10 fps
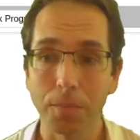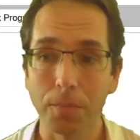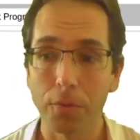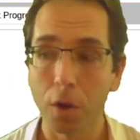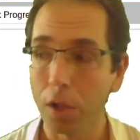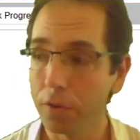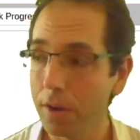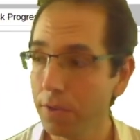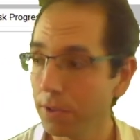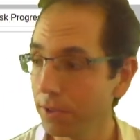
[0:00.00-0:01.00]
for all of your
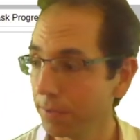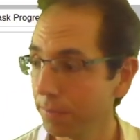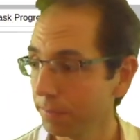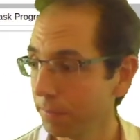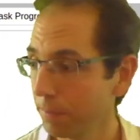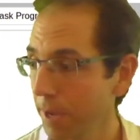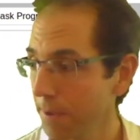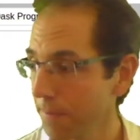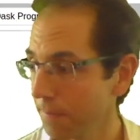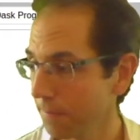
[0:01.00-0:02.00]
efforts. Bye.